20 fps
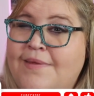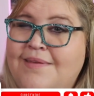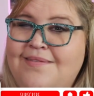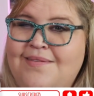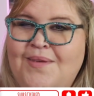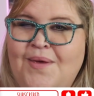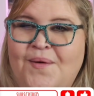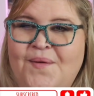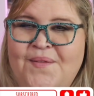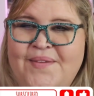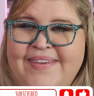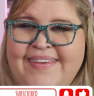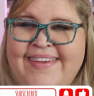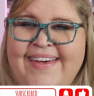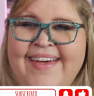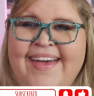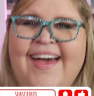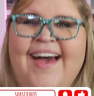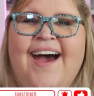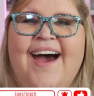So
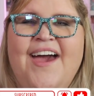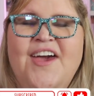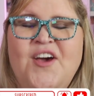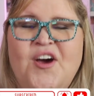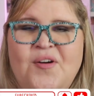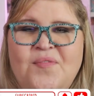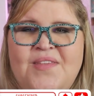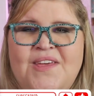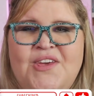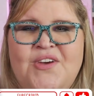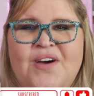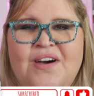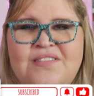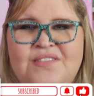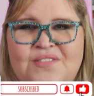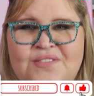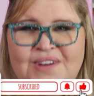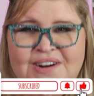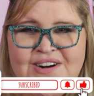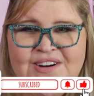I hope that you
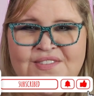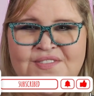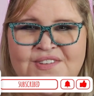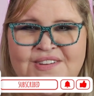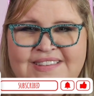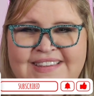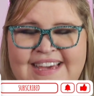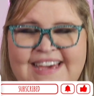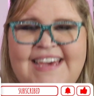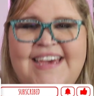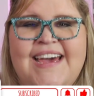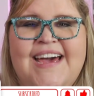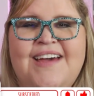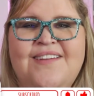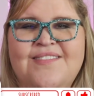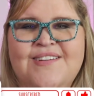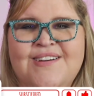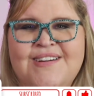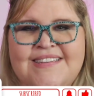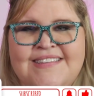have a wonderful day.
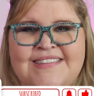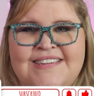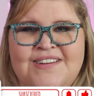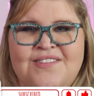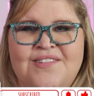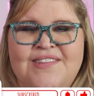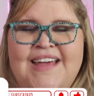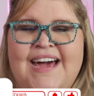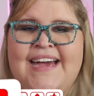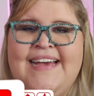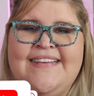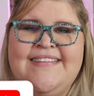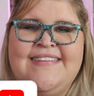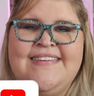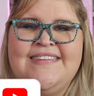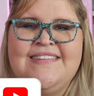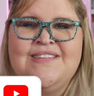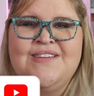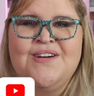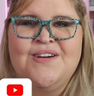I'm Kristen with I
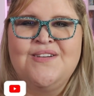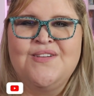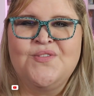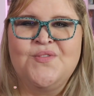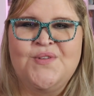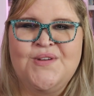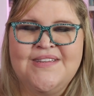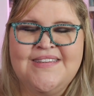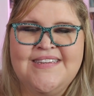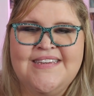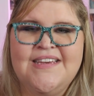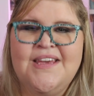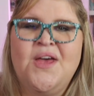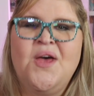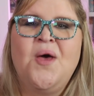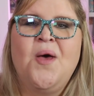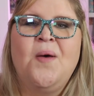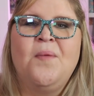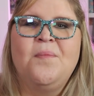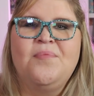See Stars Quilting.
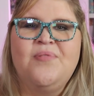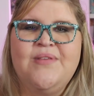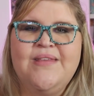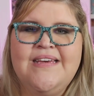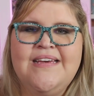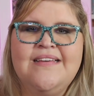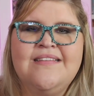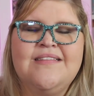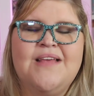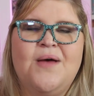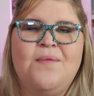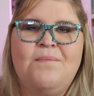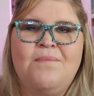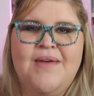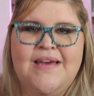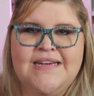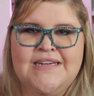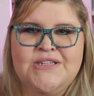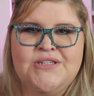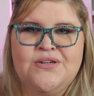Please
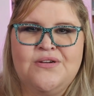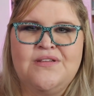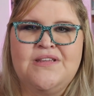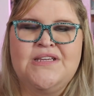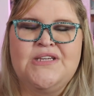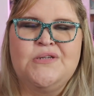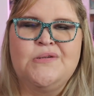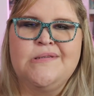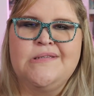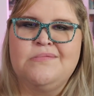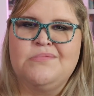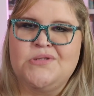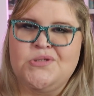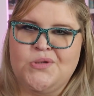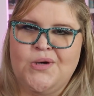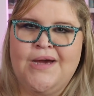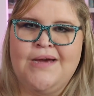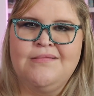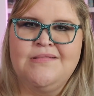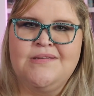make sure that you
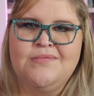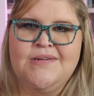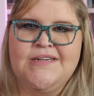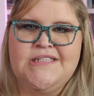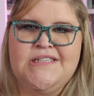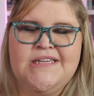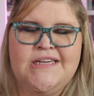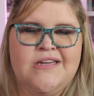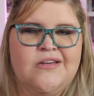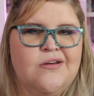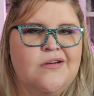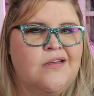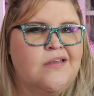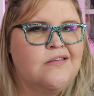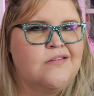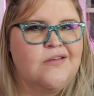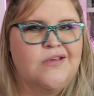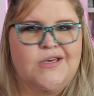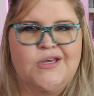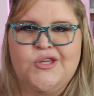subscribe to my channel
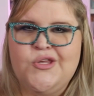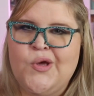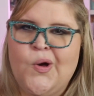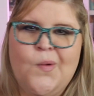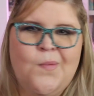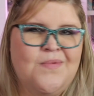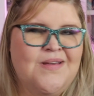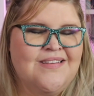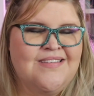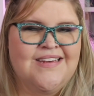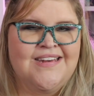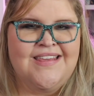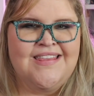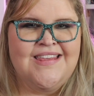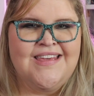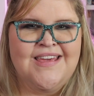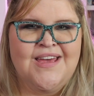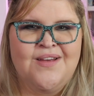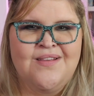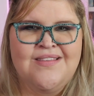so you don't miss
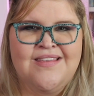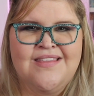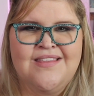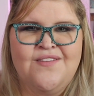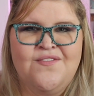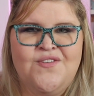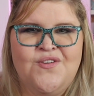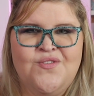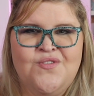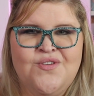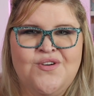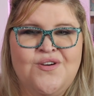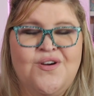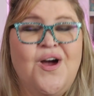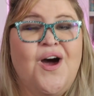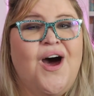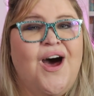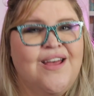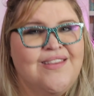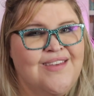anything else in the
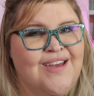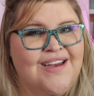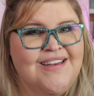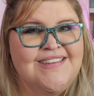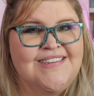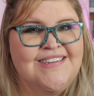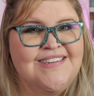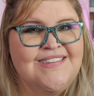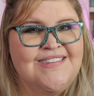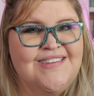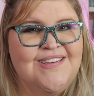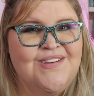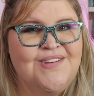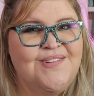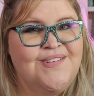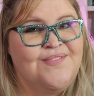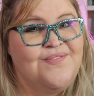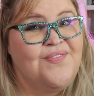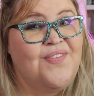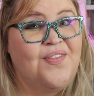future. I'll talk to you
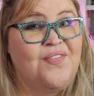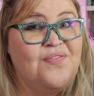soon.